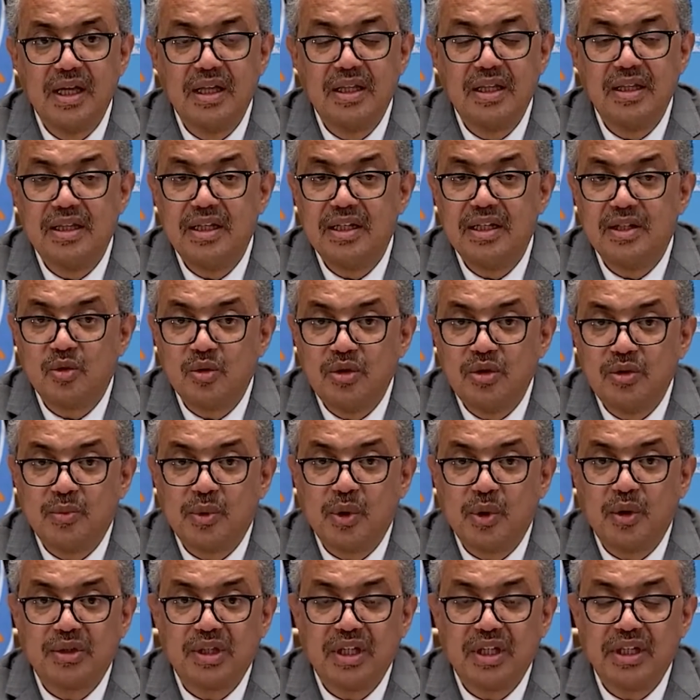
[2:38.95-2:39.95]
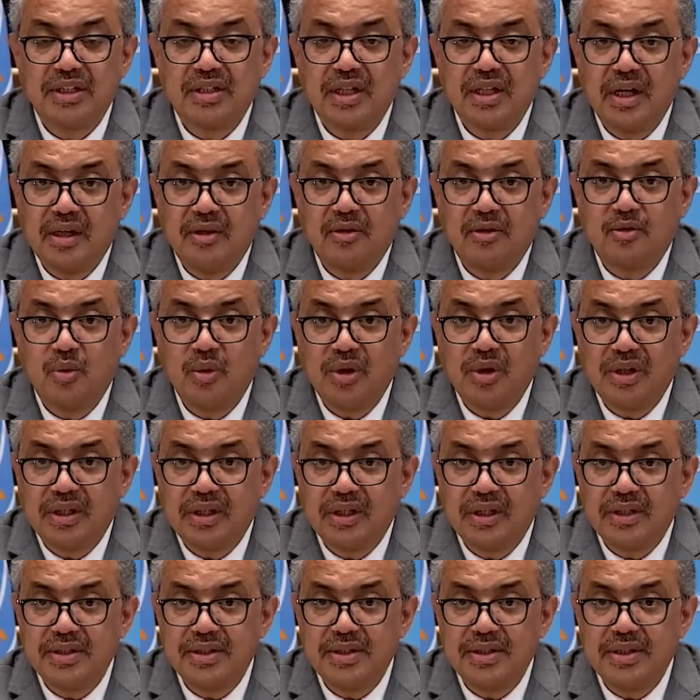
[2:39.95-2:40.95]
This would protect health
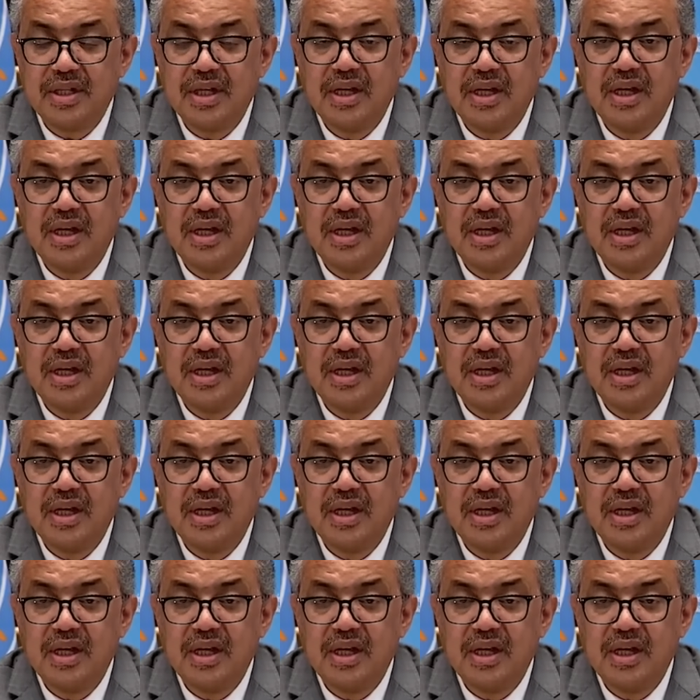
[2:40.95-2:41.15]
workers